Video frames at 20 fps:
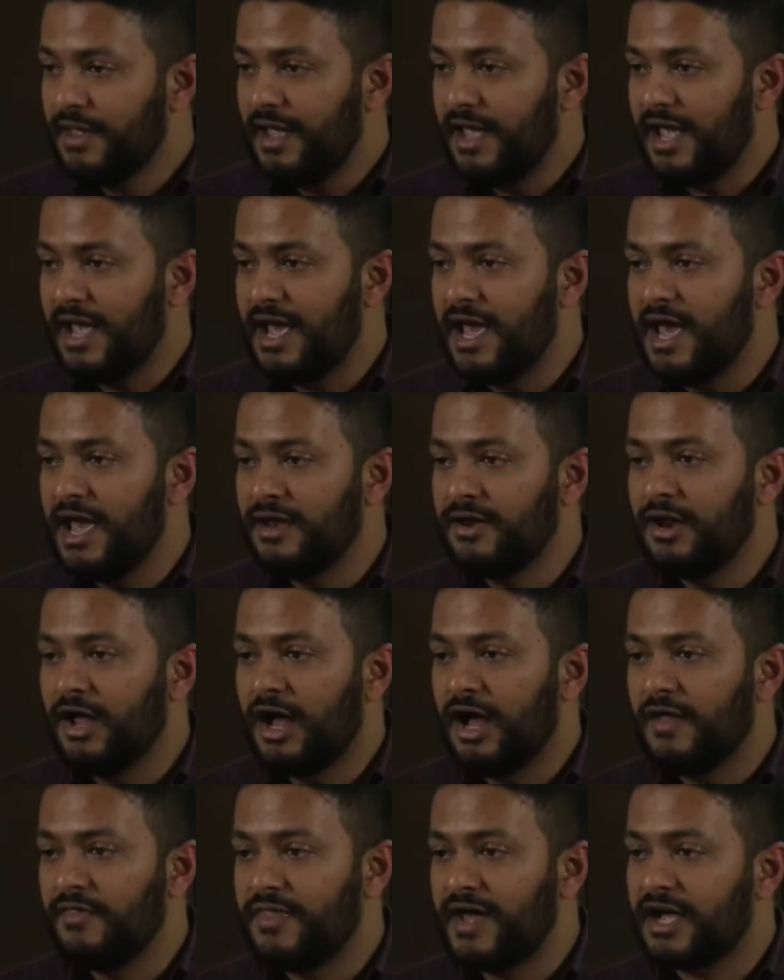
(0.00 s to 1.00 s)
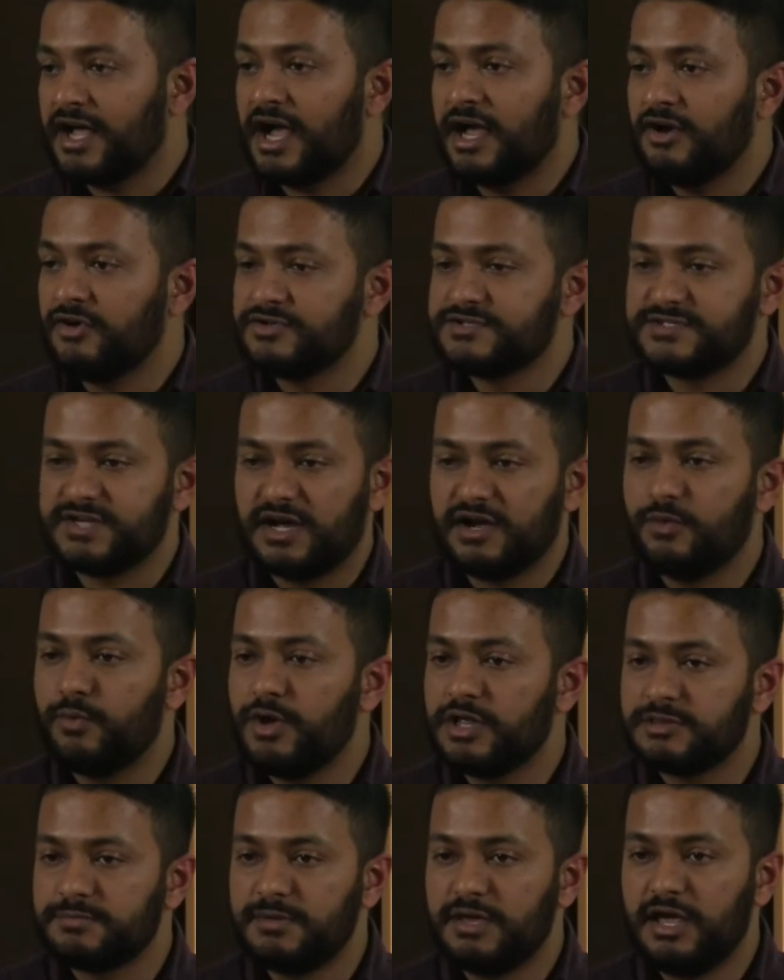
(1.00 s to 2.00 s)
and uh, that kind of stuck
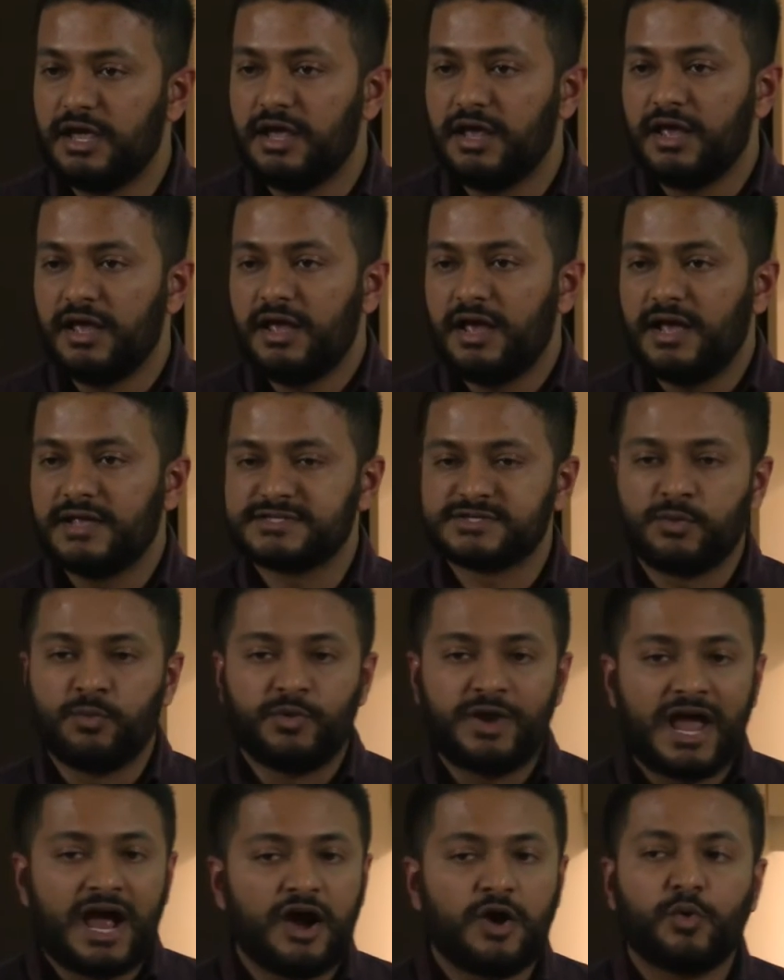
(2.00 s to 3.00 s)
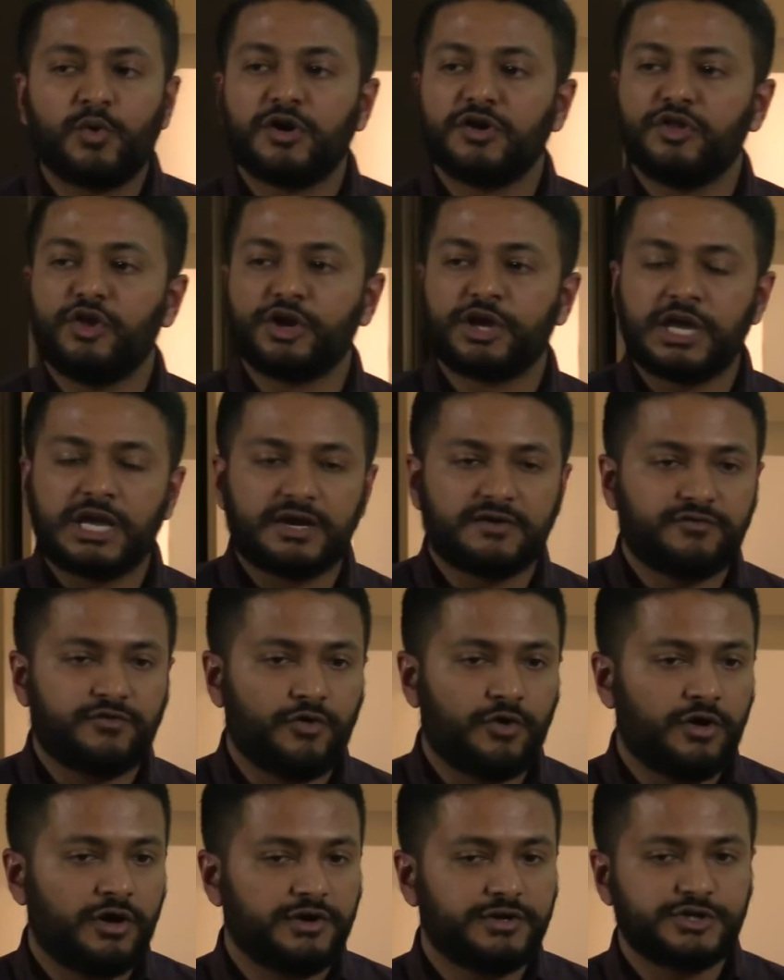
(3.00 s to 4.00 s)
with me, and so now we're looking
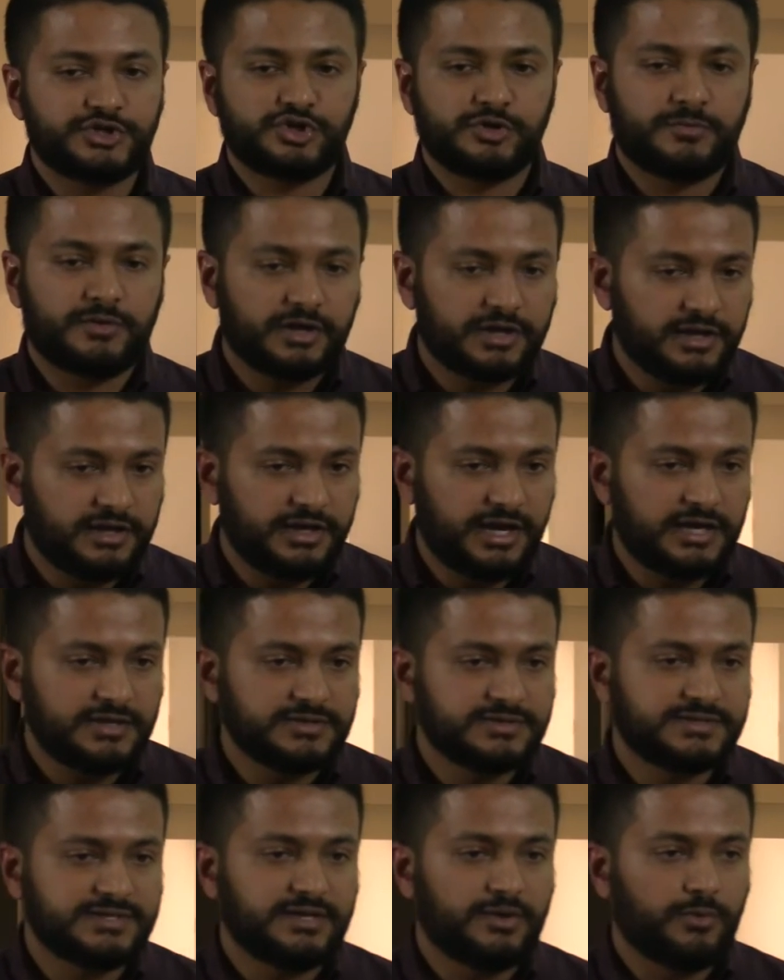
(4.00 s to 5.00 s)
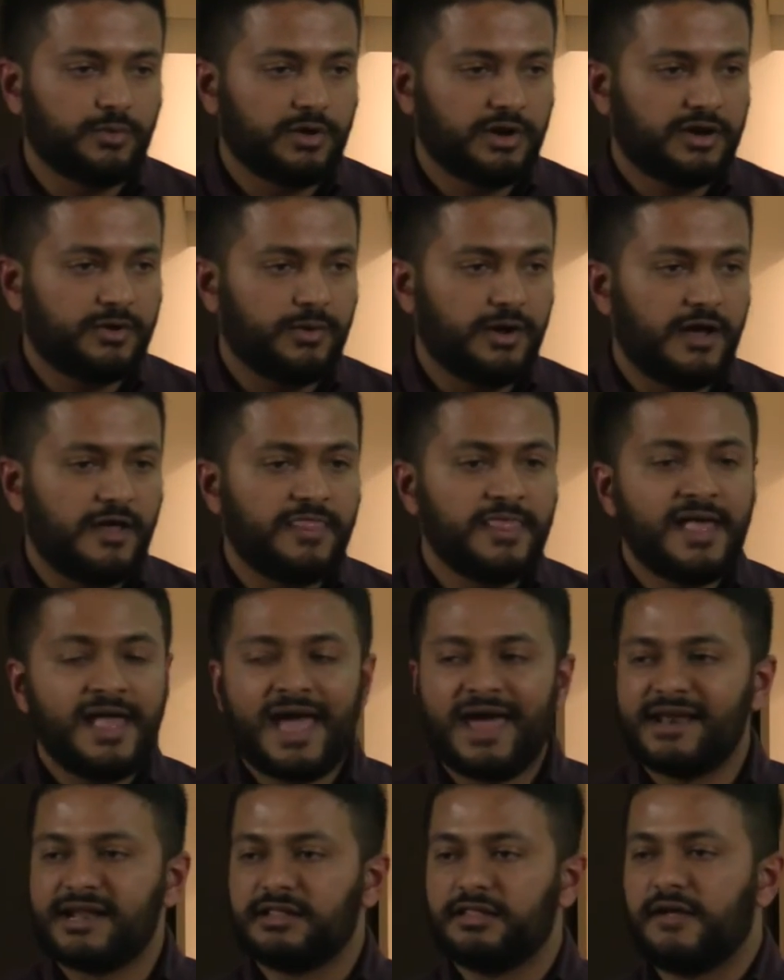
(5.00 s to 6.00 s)
for a digital marketing agency to work with,
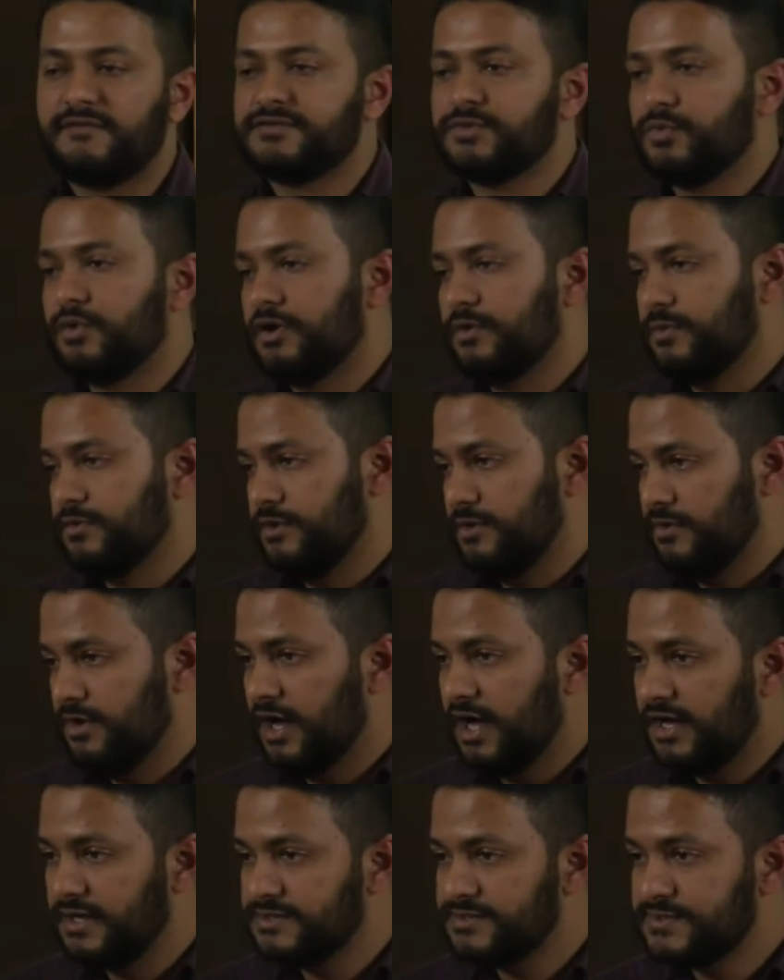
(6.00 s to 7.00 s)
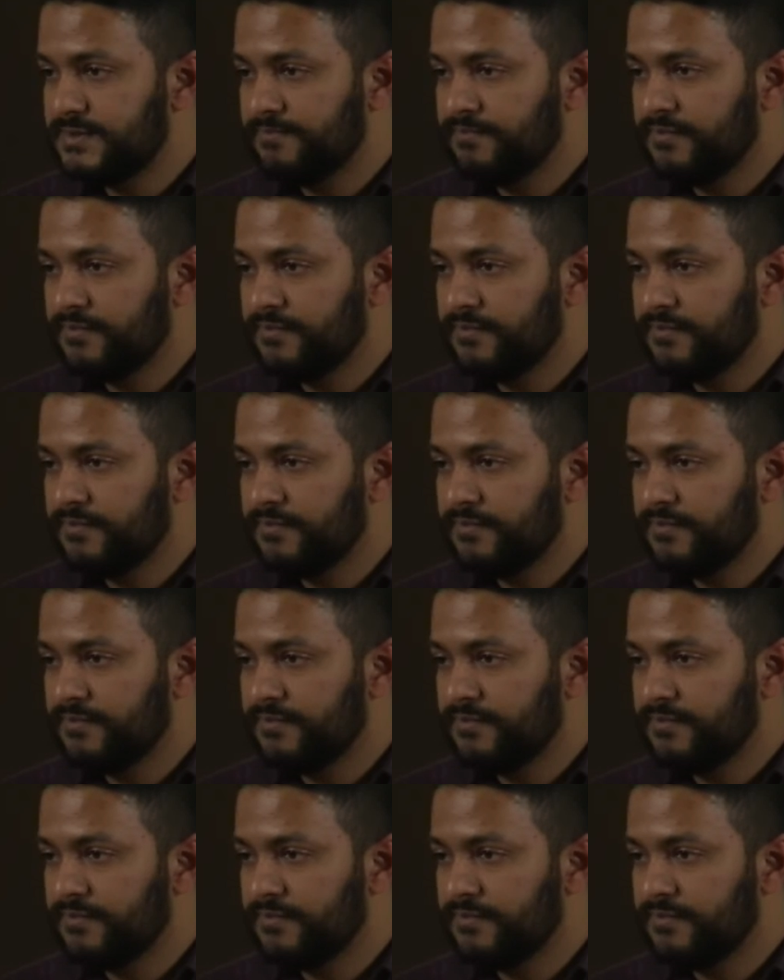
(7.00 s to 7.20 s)
and I'd love to work with you guys.